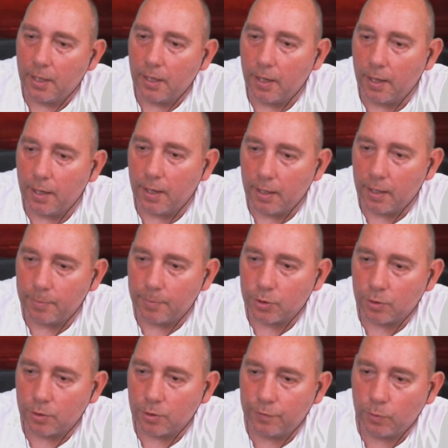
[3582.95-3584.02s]

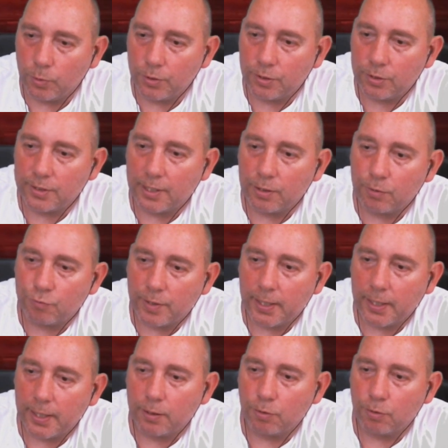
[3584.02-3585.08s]
so if you understand
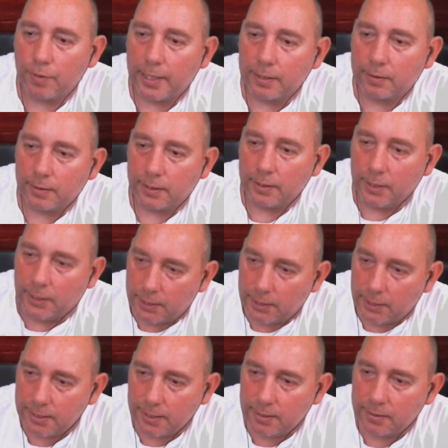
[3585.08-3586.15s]
Riley correctly,
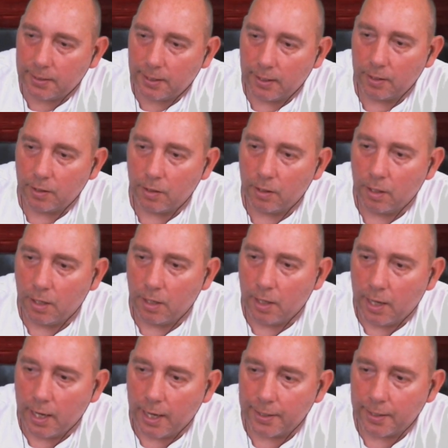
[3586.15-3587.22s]
is he saying
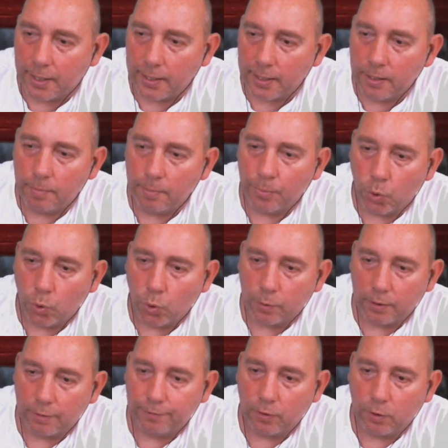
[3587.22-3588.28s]
an iron ball
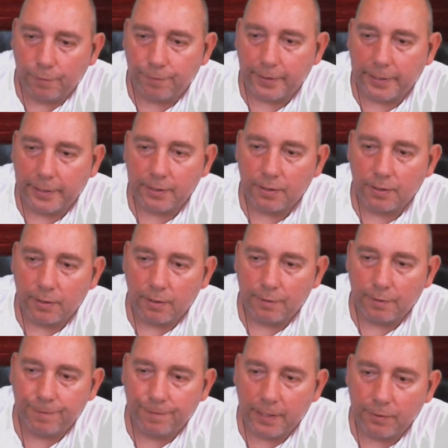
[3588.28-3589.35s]
will fall faster than a
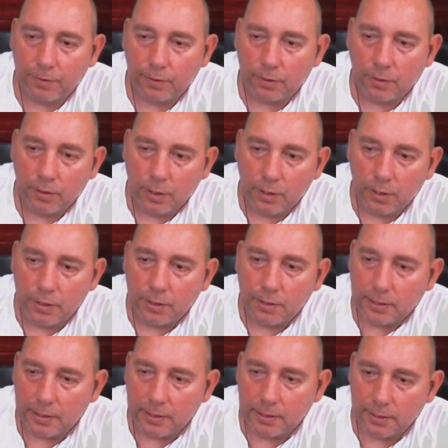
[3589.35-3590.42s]
feather
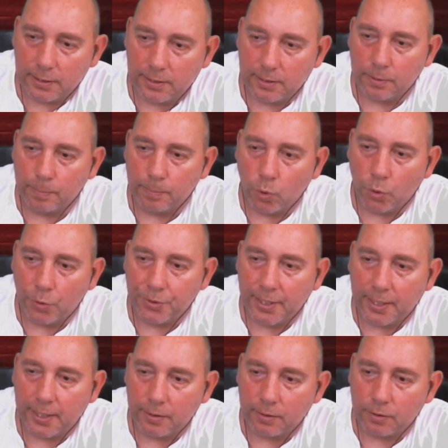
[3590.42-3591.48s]
since it is more
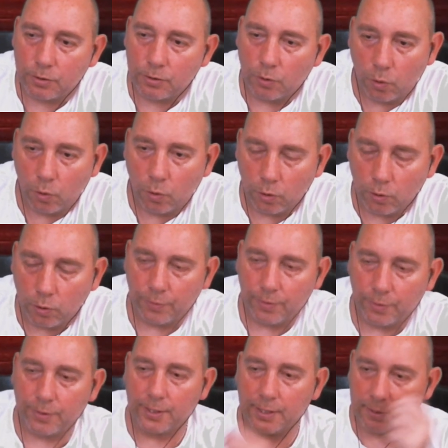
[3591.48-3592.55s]
dense, all other
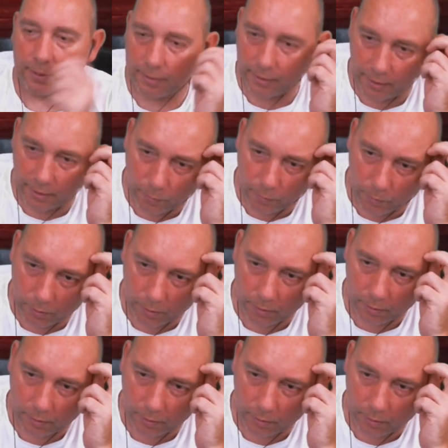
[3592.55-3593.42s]
things equal?